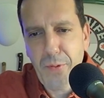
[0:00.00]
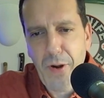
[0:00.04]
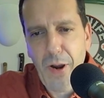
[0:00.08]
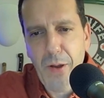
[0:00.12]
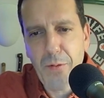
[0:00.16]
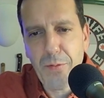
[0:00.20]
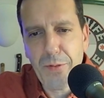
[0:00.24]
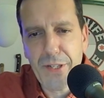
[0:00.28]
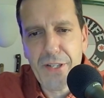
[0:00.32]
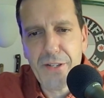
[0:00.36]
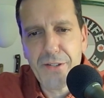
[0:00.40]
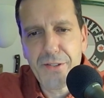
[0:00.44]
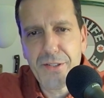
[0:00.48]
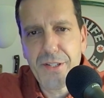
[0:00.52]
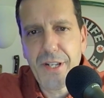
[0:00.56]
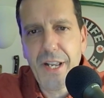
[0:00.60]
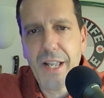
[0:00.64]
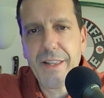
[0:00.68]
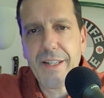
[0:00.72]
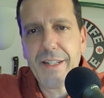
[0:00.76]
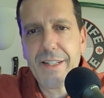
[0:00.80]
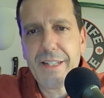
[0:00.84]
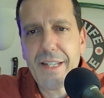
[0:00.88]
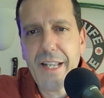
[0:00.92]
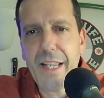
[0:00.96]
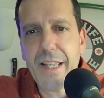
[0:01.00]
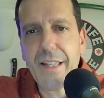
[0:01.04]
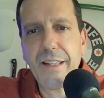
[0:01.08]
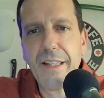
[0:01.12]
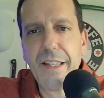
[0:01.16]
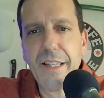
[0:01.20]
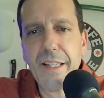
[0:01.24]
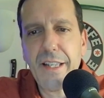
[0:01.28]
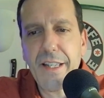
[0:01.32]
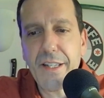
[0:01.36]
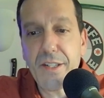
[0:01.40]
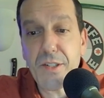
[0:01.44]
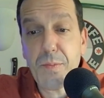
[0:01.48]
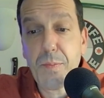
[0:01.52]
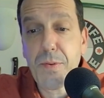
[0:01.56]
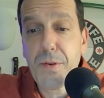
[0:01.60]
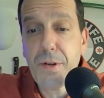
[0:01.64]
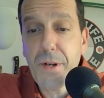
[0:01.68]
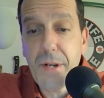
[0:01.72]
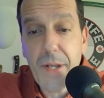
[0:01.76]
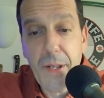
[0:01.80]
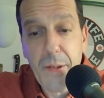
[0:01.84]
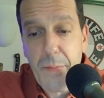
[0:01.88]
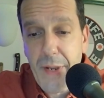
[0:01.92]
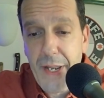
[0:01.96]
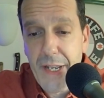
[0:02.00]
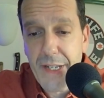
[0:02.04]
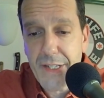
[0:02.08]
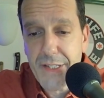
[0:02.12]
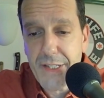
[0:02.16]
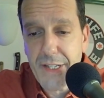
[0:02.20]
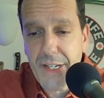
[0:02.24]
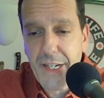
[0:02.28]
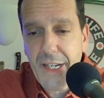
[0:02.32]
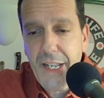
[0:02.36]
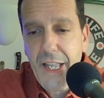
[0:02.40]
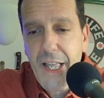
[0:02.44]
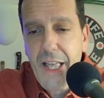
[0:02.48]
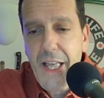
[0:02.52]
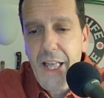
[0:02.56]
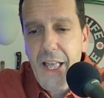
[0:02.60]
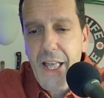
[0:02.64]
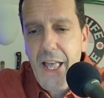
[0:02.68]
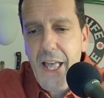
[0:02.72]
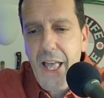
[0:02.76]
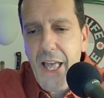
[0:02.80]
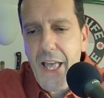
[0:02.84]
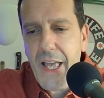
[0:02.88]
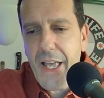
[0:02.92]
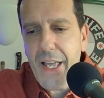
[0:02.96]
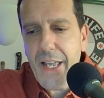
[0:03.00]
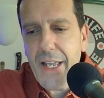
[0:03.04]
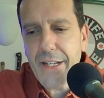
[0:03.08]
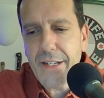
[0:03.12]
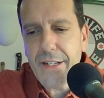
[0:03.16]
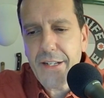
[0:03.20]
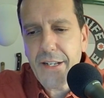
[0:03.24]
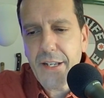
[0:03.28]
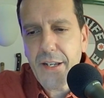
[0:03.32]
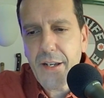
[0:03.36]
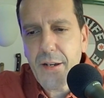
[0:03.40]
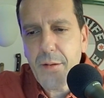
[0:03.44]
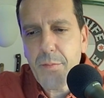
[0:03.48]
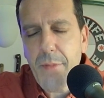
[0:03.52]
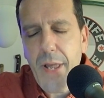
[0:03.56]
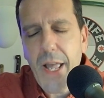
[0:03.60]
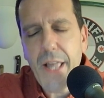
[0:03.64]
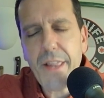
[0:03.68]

probably used on the daily is pretty amazing. And um,